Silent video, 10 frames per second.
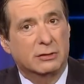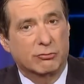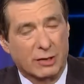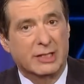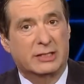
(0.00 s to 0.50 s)

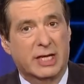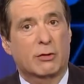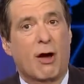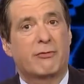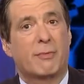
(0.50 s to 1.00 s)
really ticked
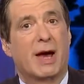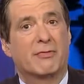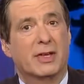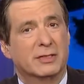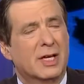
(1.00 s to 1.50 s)
off
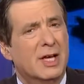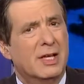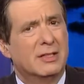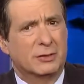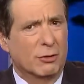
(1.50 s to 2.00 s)
about this
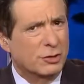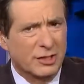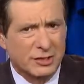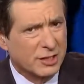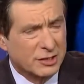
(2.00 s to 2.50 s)
notion
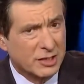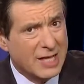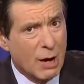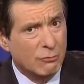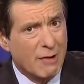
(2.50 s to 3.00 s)
he's going to sit
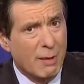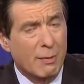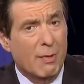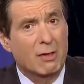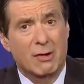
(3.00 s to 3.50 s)
down with
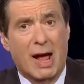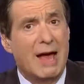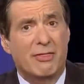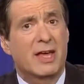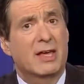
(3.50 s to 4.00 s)
Robert Mueller,
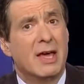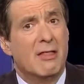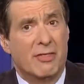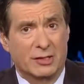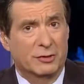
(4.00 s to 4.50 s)
I think
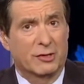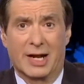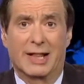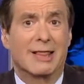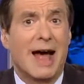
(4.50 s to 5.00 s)
things are going to
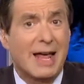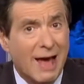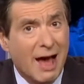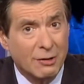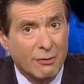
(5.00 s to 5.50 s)
get a lot
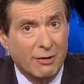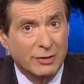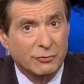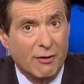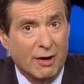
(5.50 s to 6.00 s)
hotter on
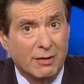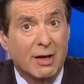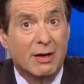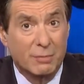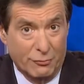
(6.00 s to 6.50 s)
this front
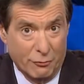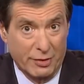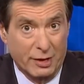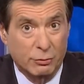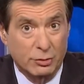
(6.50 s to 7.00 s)
before
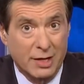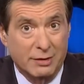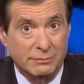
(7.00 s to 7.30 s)
they cool down.